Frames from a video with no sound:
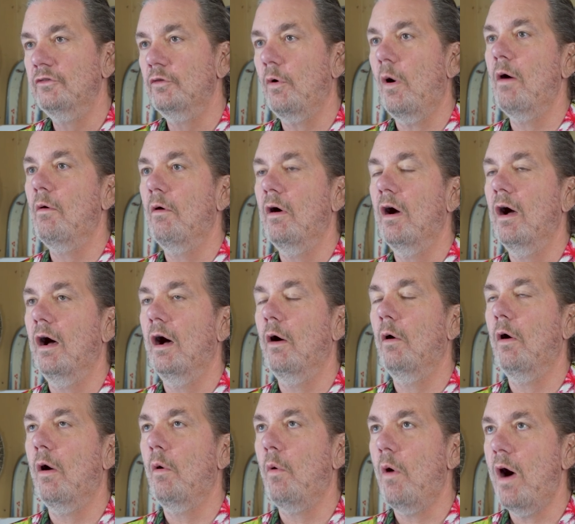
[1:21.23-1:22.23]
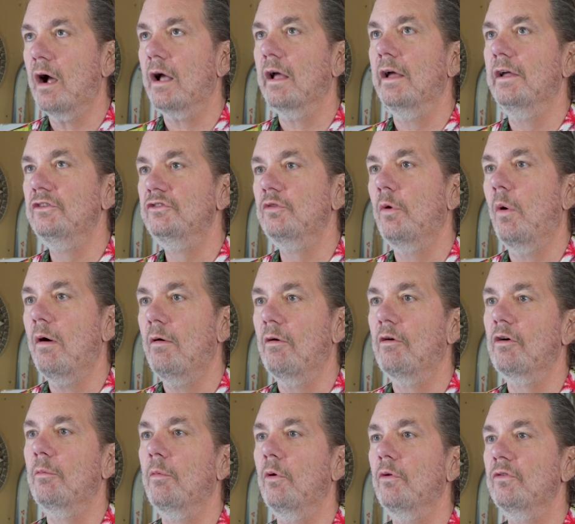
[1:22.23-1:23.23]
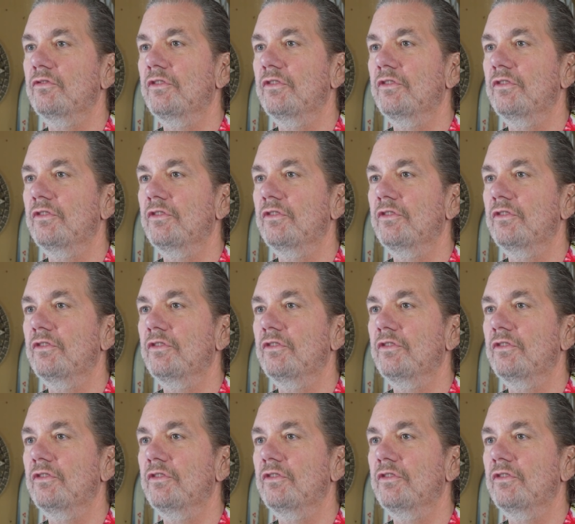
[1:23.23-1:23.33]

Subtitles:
Oaxaca and Chihuahua are both